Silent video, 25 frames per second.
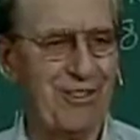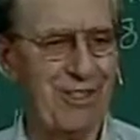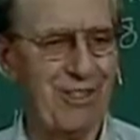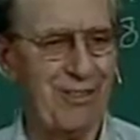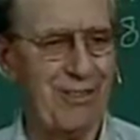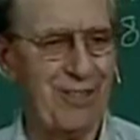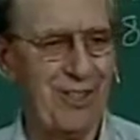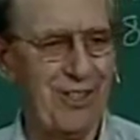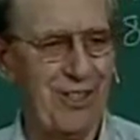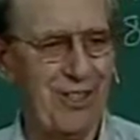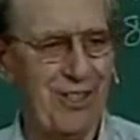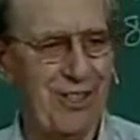
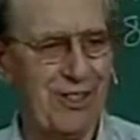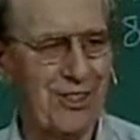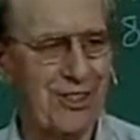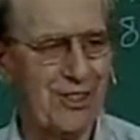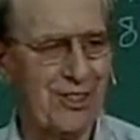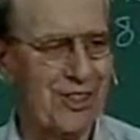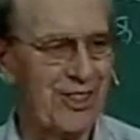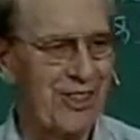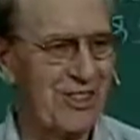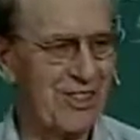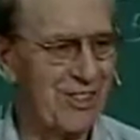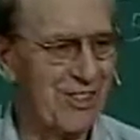even call
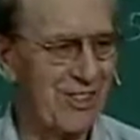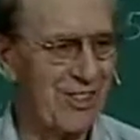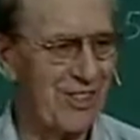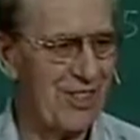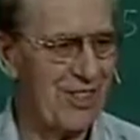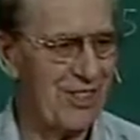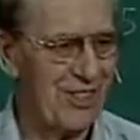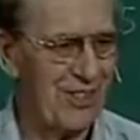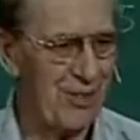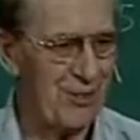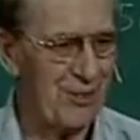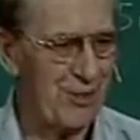sin
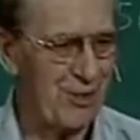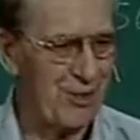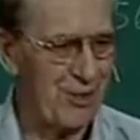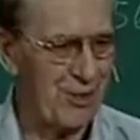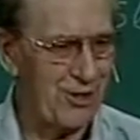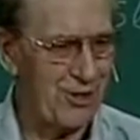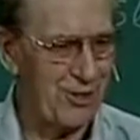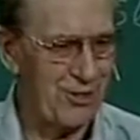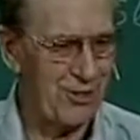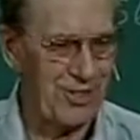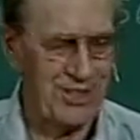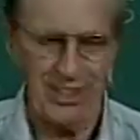sin anymore,
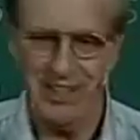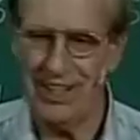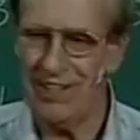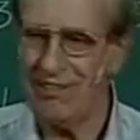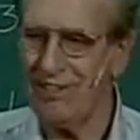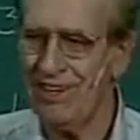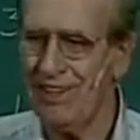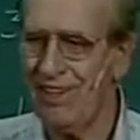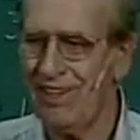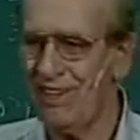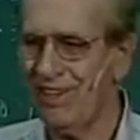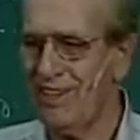do they? They've
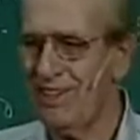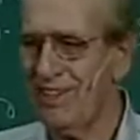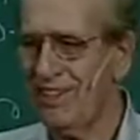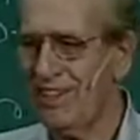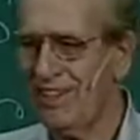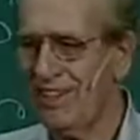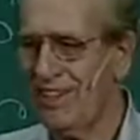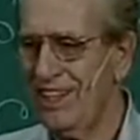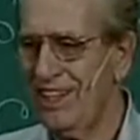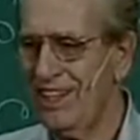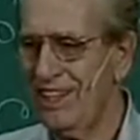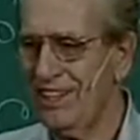got all
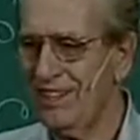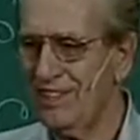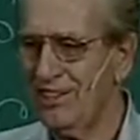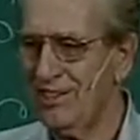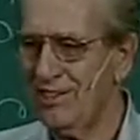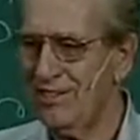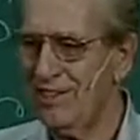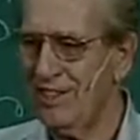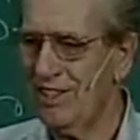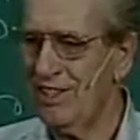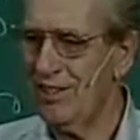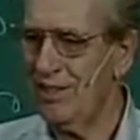kinds
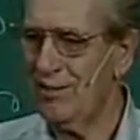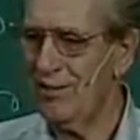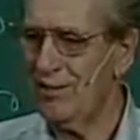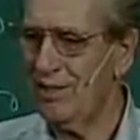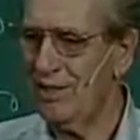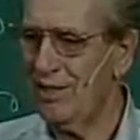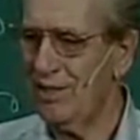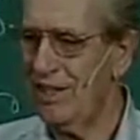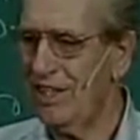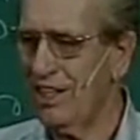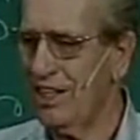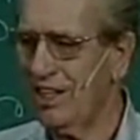of other
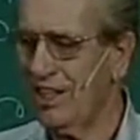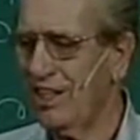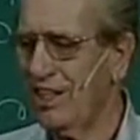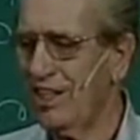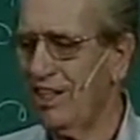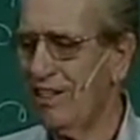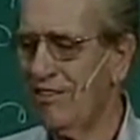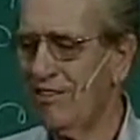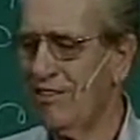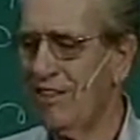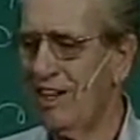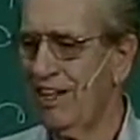politically
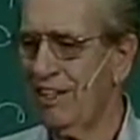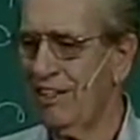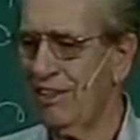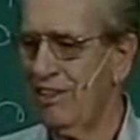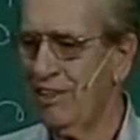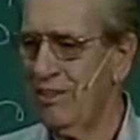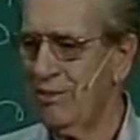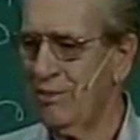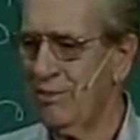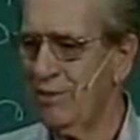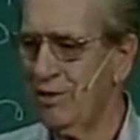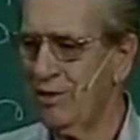correct
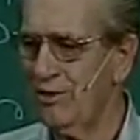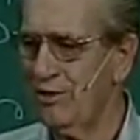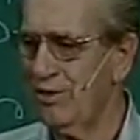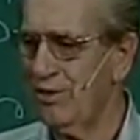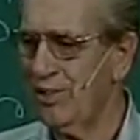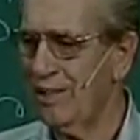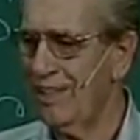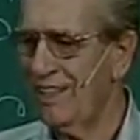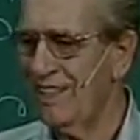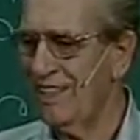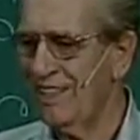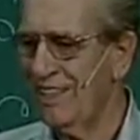terms
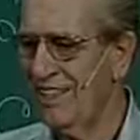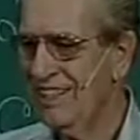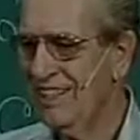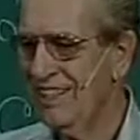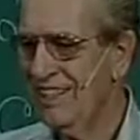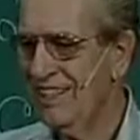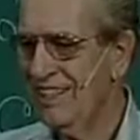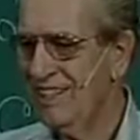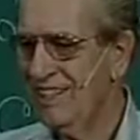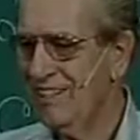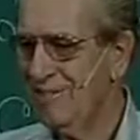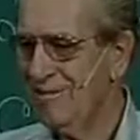for it.
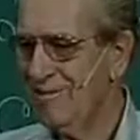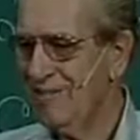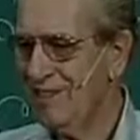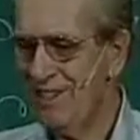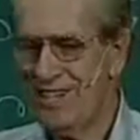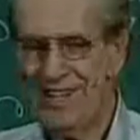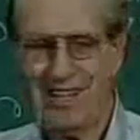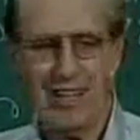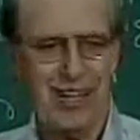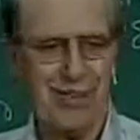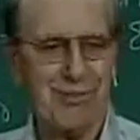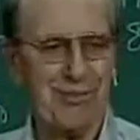But
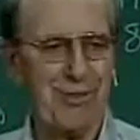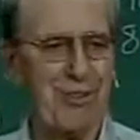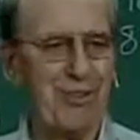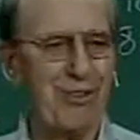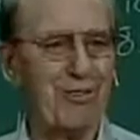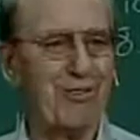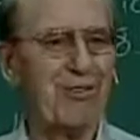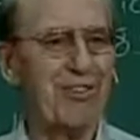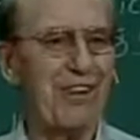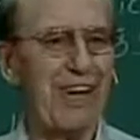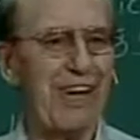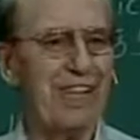hey, I'm
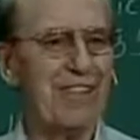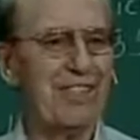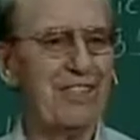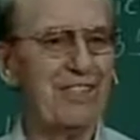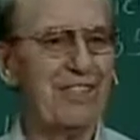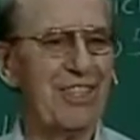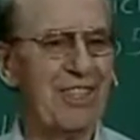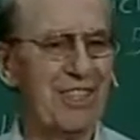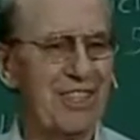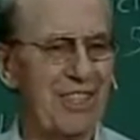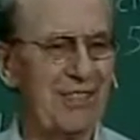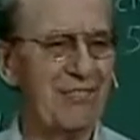old
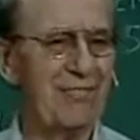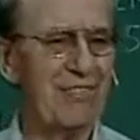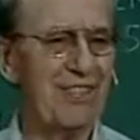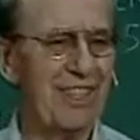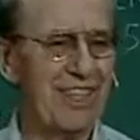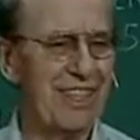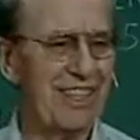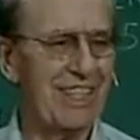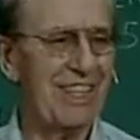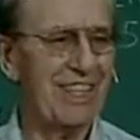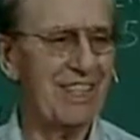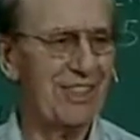fashioned enough
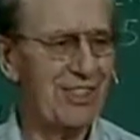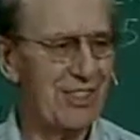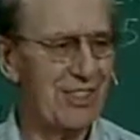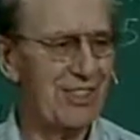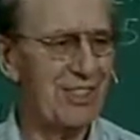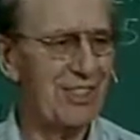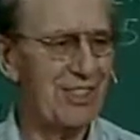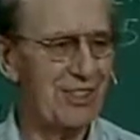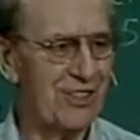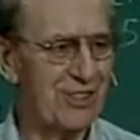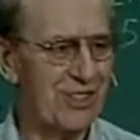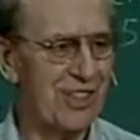yet, I
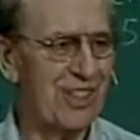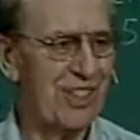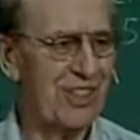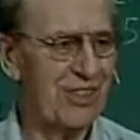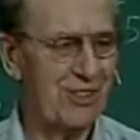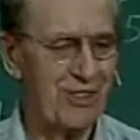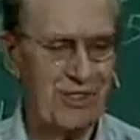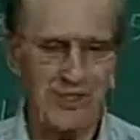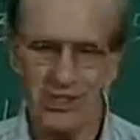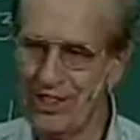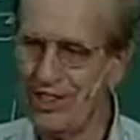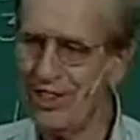still say
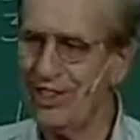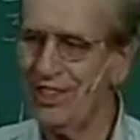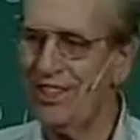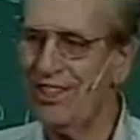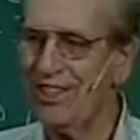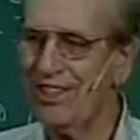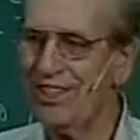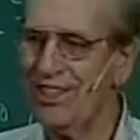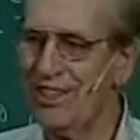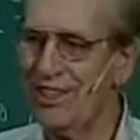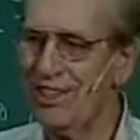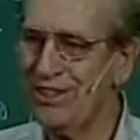
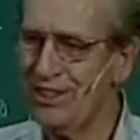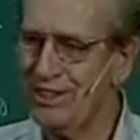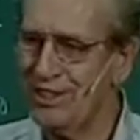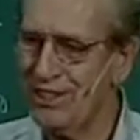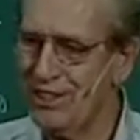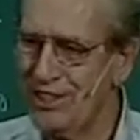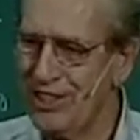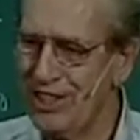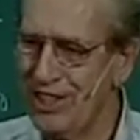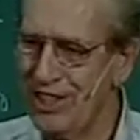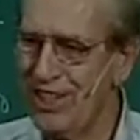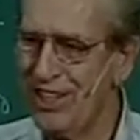sin is
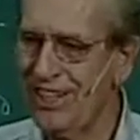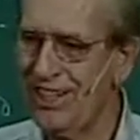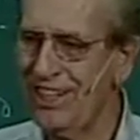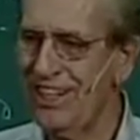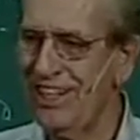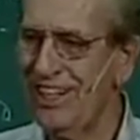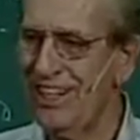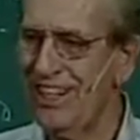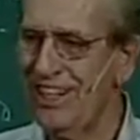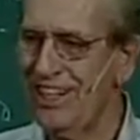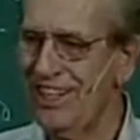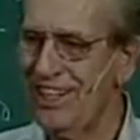sin
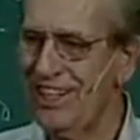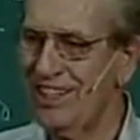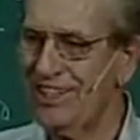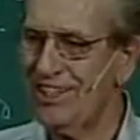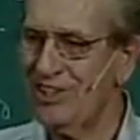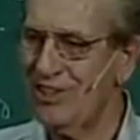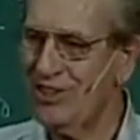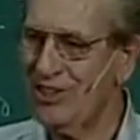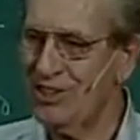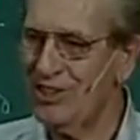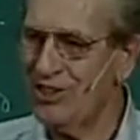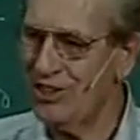and
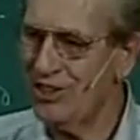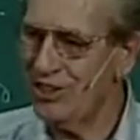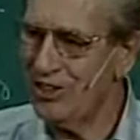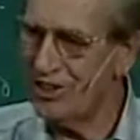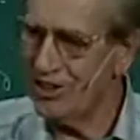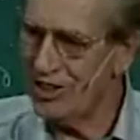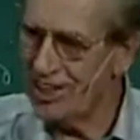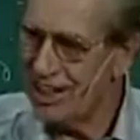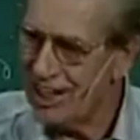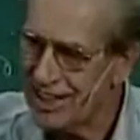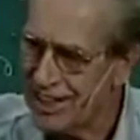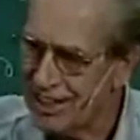it
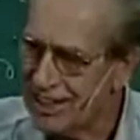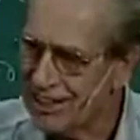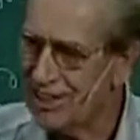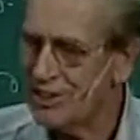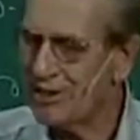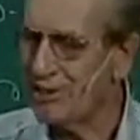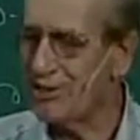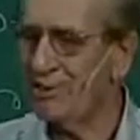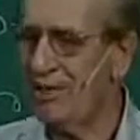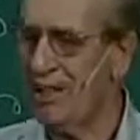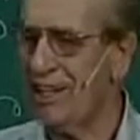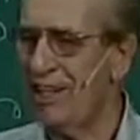
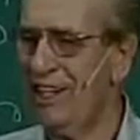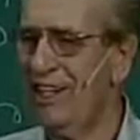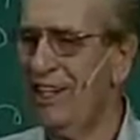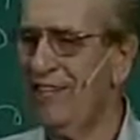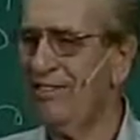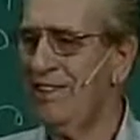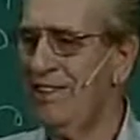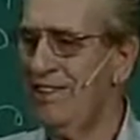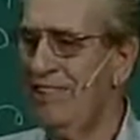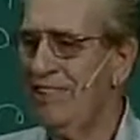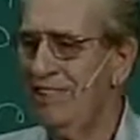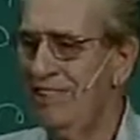stinks,
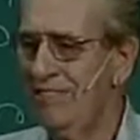beloved